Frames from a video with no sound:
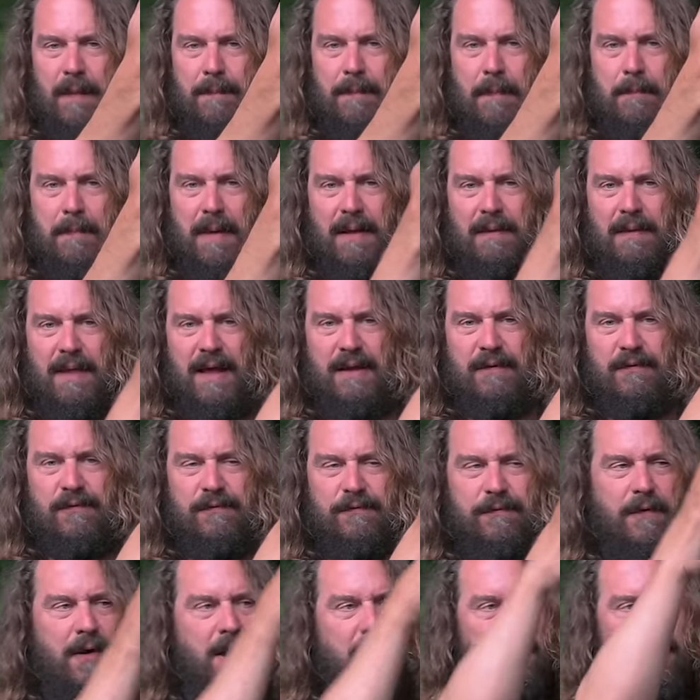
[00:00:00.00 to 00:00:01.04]
up on my lens
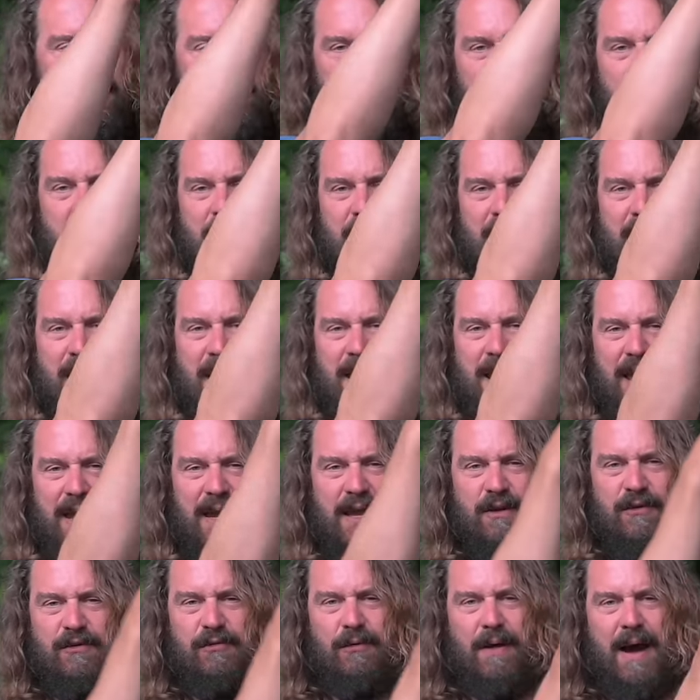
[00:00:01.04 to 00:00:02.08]
foot, and I
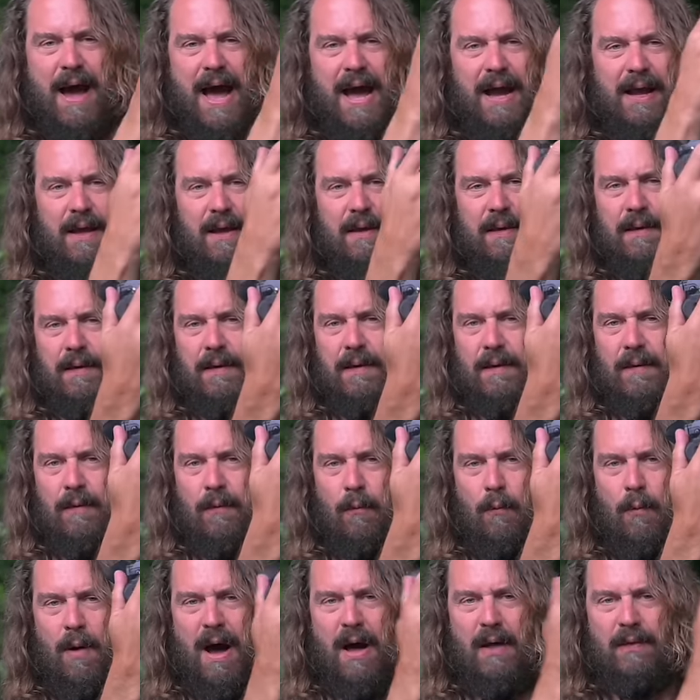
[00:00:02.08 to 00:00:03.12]
can track
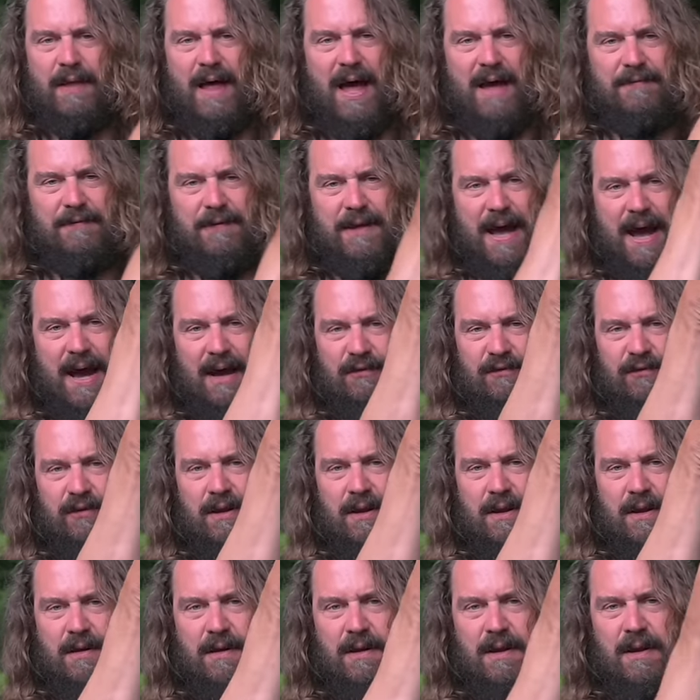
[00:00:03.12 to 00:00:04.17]
wildlife in
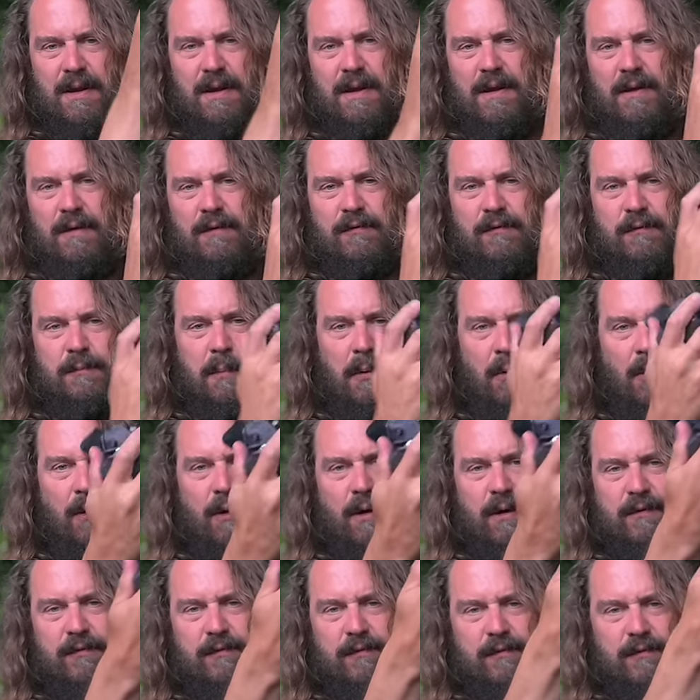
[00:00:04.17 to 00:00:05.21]
action,
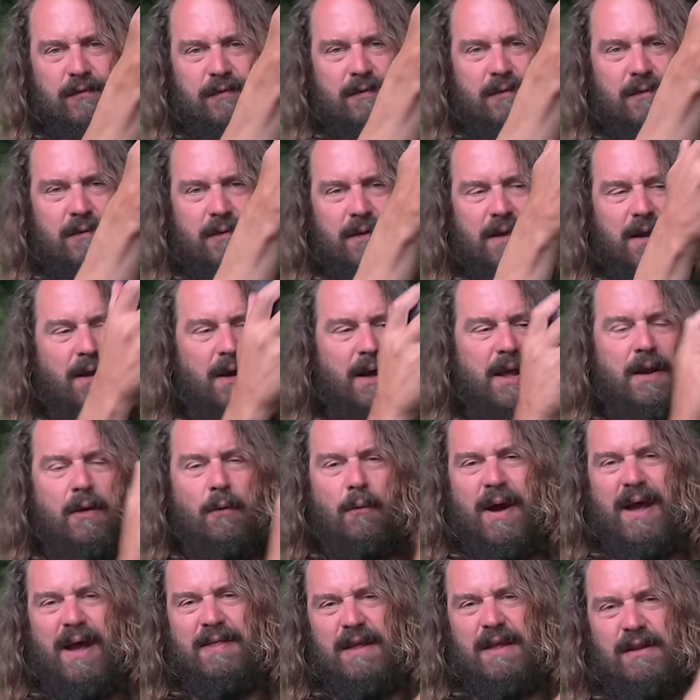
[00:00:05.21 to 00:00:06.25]
sports, you know, in
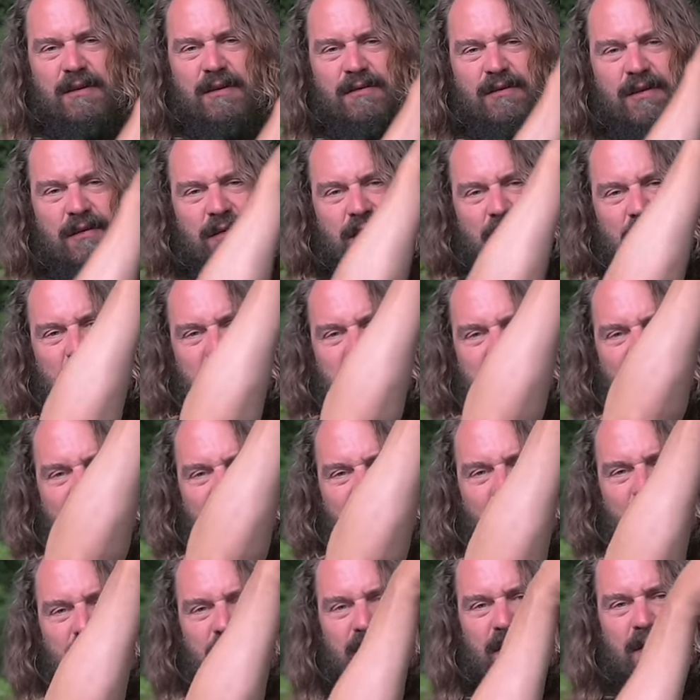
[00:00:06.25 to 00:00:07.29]
a way that you just could
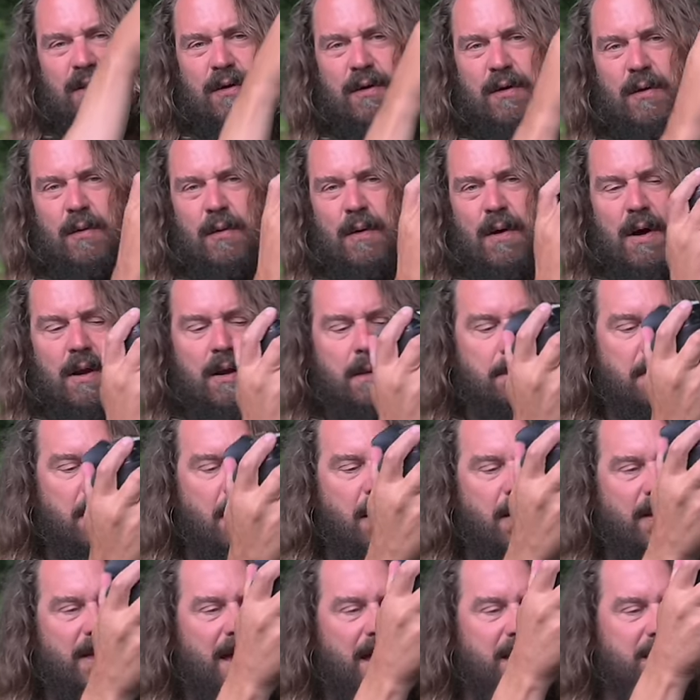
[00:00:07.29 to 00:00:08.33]
never do on a
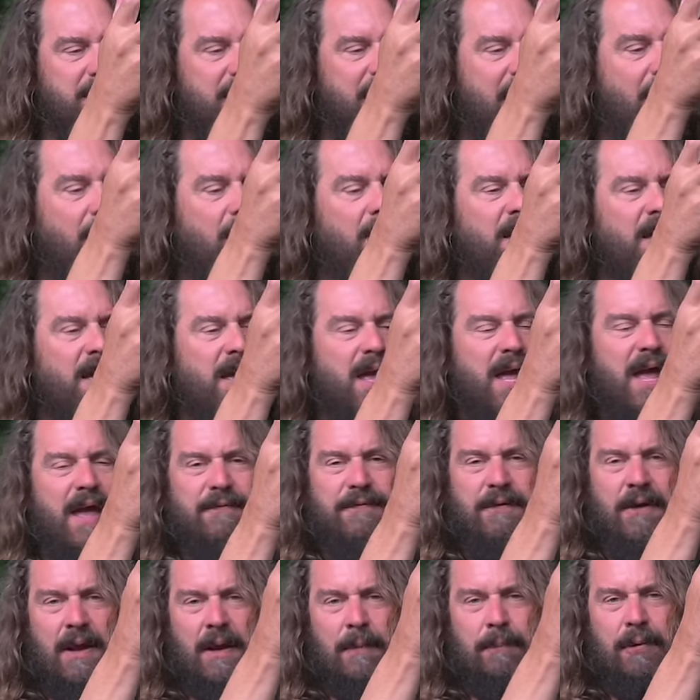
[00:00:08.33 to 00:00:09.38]
ball head. Now,
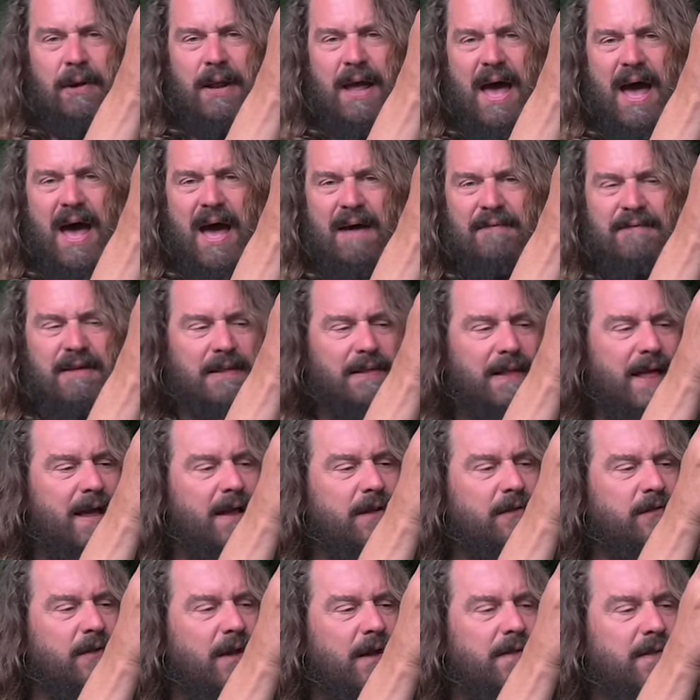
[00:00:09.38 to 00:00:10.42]
if you're gonna put a heavy
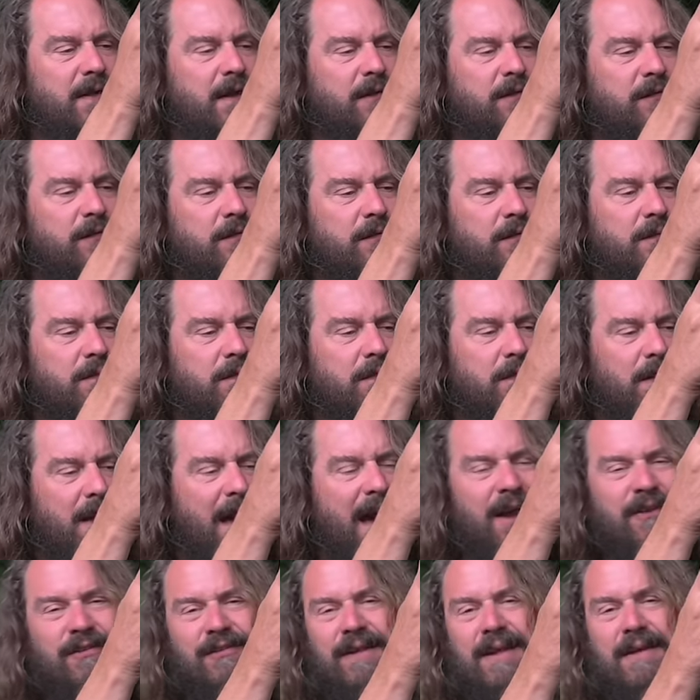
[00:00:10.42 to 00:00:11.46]
lens on this,
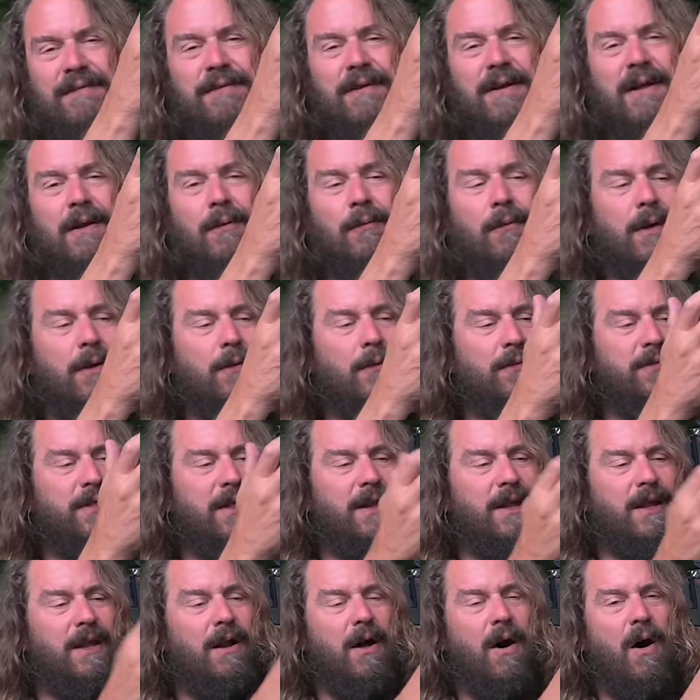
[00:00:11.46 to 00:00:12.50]
actually, if you're gonna work with
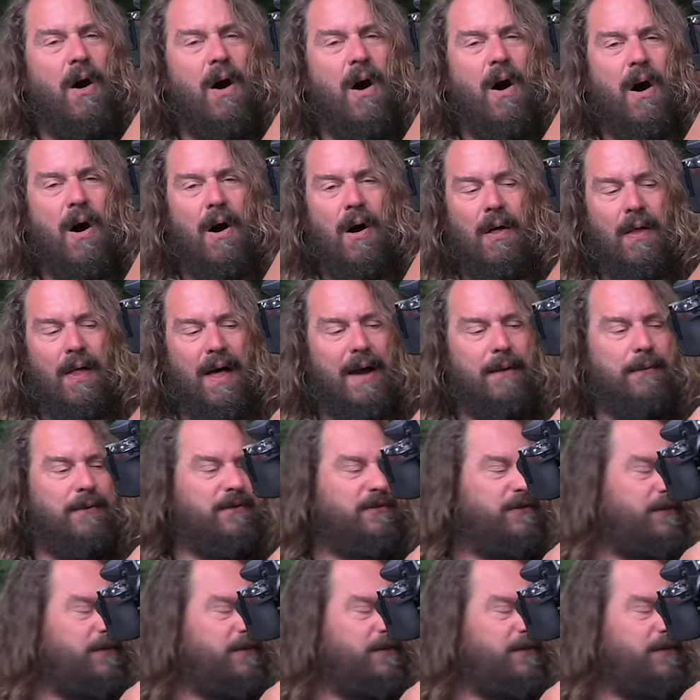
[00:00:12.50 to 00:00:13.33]
it at all, I would